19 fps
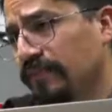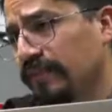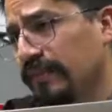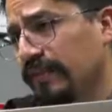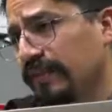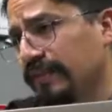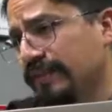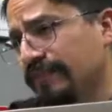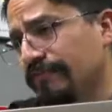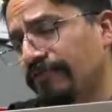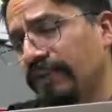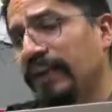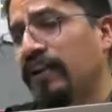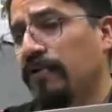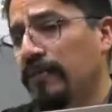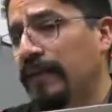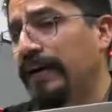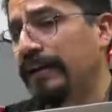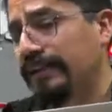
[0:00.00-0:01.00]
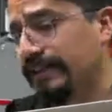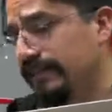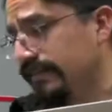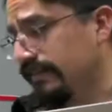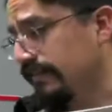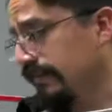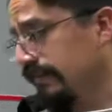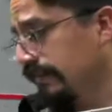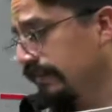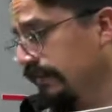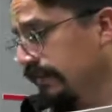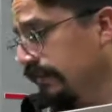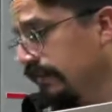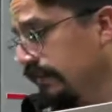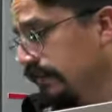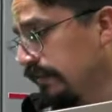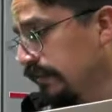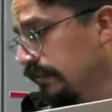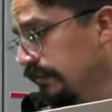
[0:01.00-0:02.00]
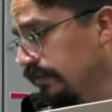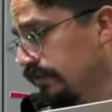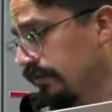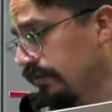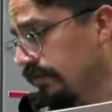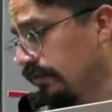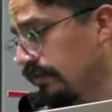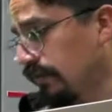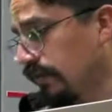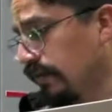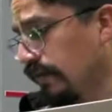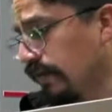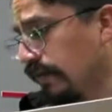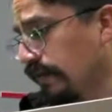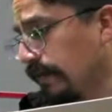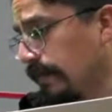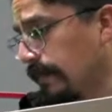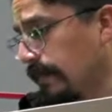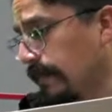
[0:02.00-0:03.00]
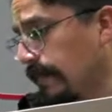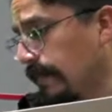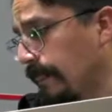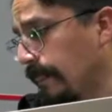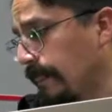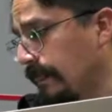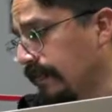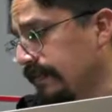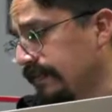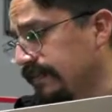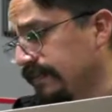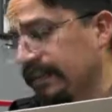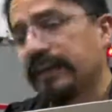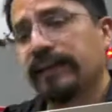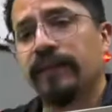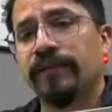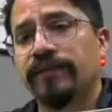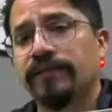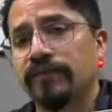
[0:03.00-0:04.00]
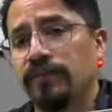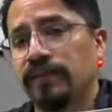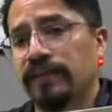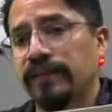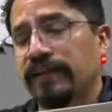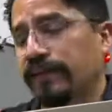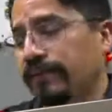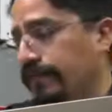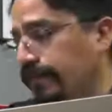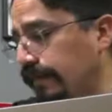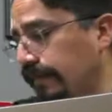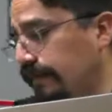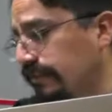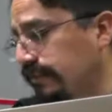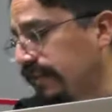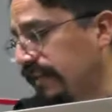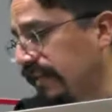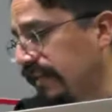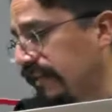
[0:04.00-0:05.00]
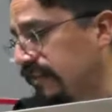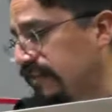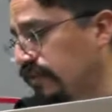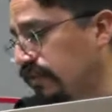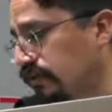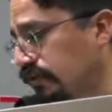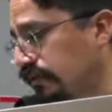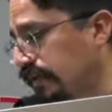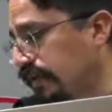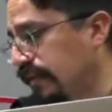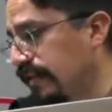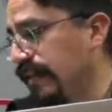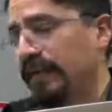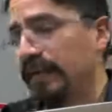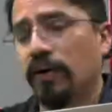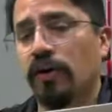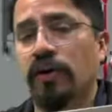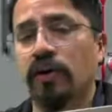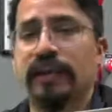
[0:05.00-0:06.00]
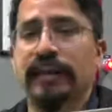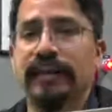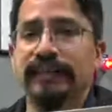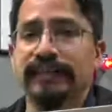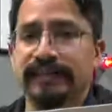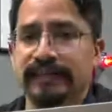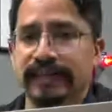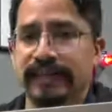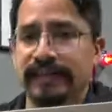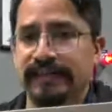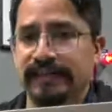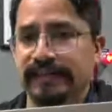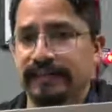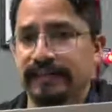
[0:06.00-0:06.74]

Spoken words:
it's recommended to, instead of doing a field test, doing an online test.